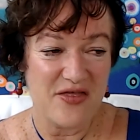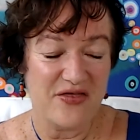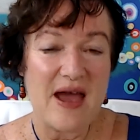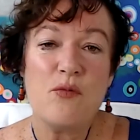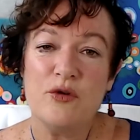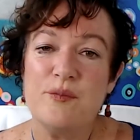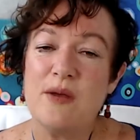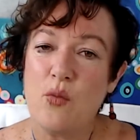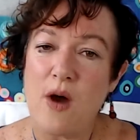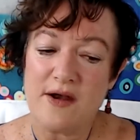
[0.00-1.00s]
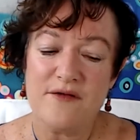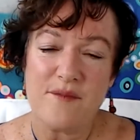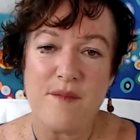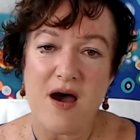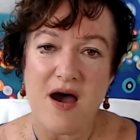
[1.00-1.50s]
That would be one of
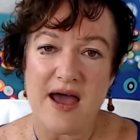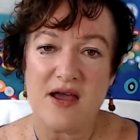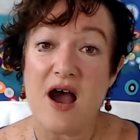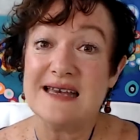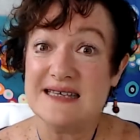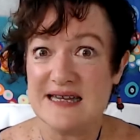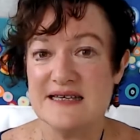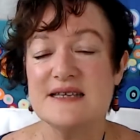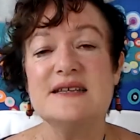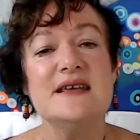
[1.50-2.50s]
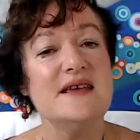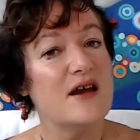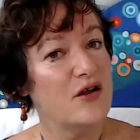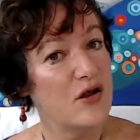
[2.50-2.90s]
my identity